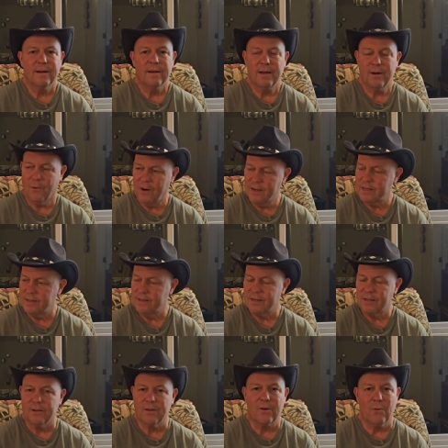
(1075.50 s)
It wasn't
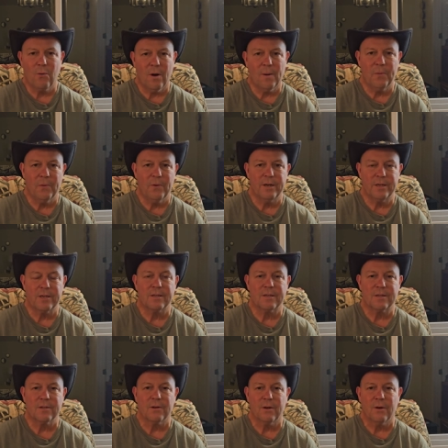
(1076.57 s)
until the corporations
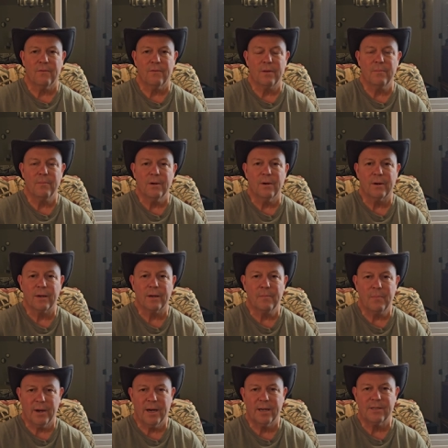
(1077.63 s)
took over the milk and
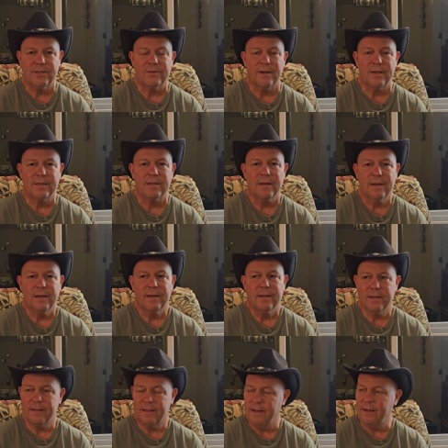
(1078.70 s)
pasteurized it
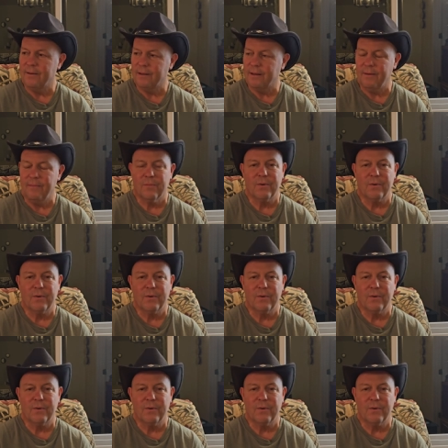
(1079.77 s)
that then